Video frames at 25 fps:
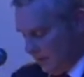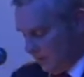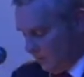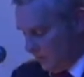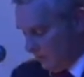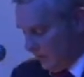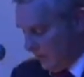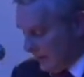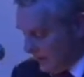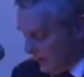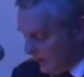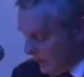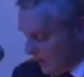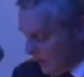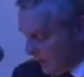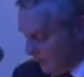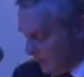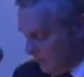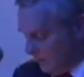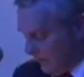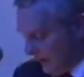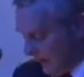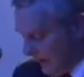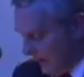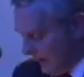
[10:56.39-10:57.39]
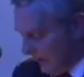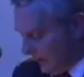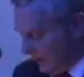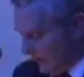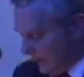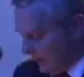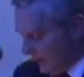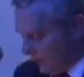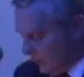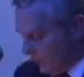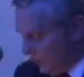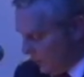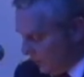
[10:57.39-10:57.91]
We did not build
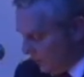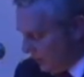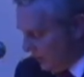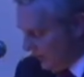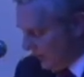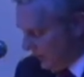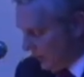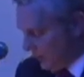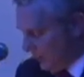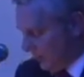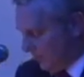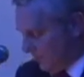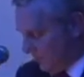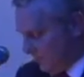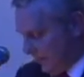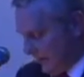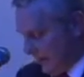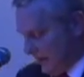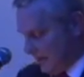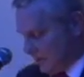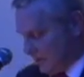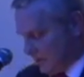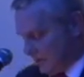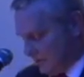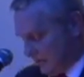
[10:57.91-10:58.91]
a new era of peace,